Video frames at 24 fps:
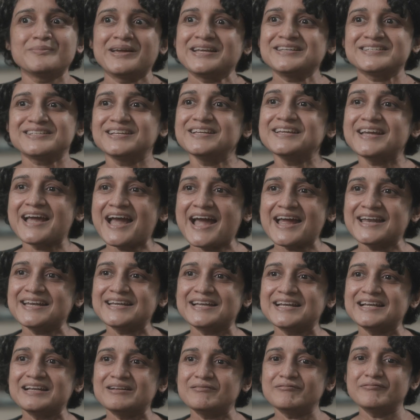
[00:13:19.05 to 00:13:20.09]
mentally
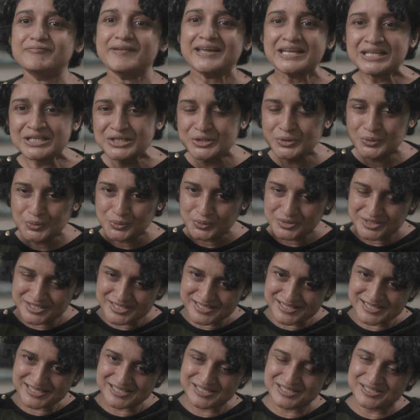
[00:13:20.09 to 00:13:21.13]
handle when you
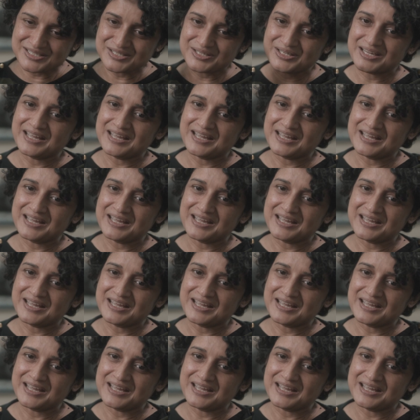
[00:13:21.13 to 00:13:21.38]
just